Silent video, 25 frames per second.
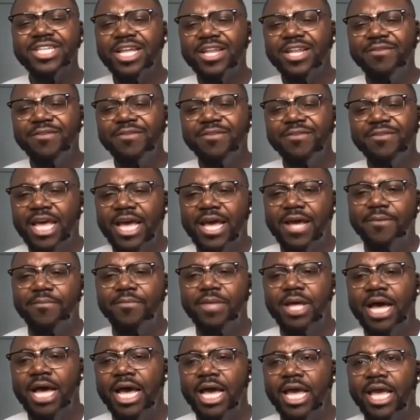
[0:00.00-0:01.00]
actually not even
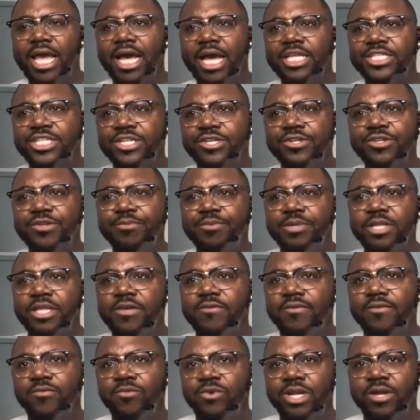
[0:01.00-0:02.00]
that. I, I
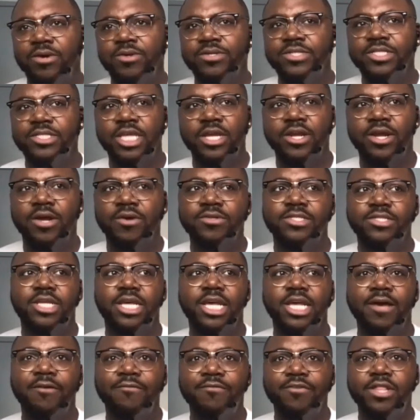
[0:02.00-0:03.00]
genuinely believe when I was there, I
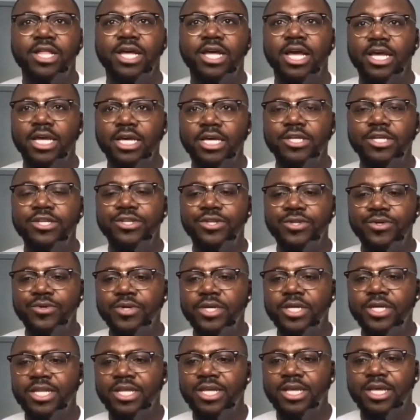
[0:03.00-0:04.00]
was like, I feel like I
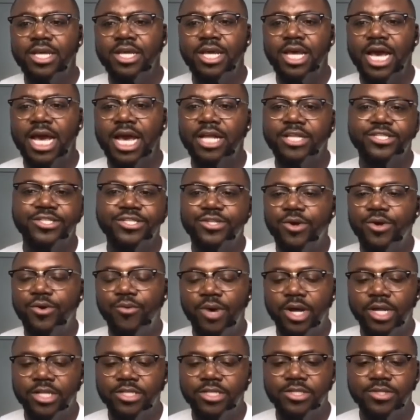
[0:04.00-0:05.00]
could do it. I
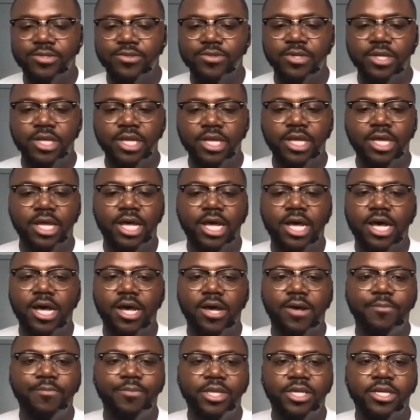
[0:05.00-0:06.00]
just don't want to.
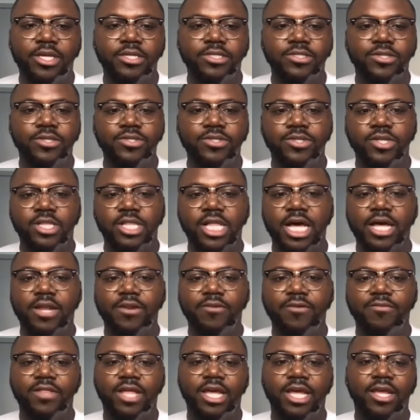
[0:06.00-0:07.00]
Um, right. Because there's a
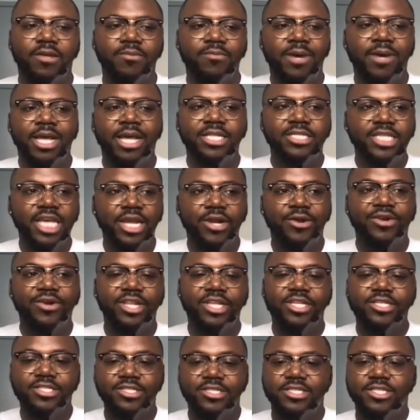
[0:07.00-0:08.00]
lot of like my
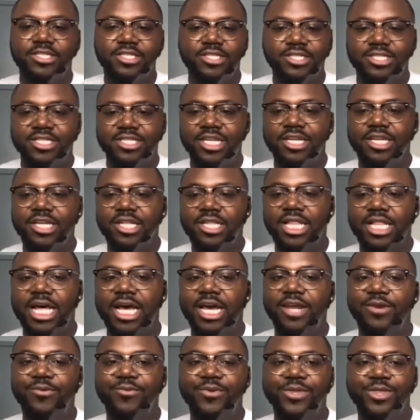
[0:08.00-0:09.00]
integrity just, just didn't
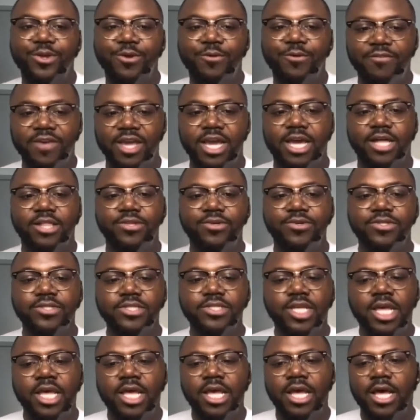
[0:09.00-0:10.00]
align with their
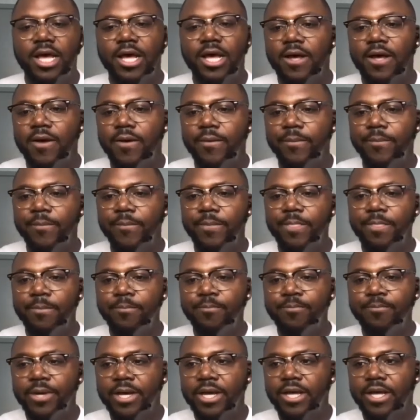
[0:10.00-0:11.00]
values. Um,
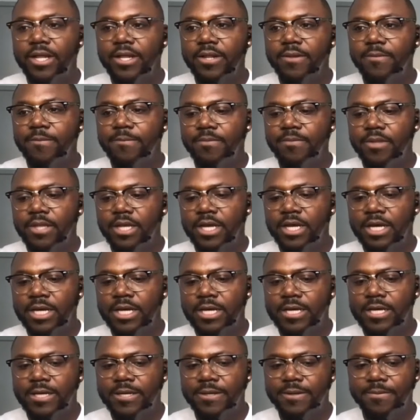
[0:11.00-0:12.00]
but
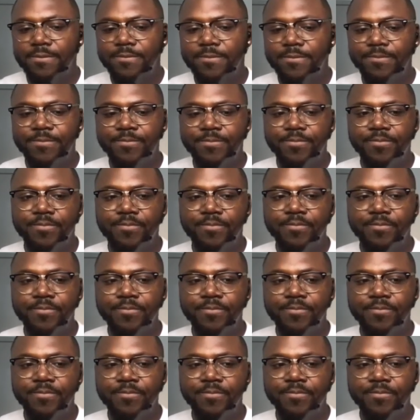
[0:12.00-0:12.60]
um,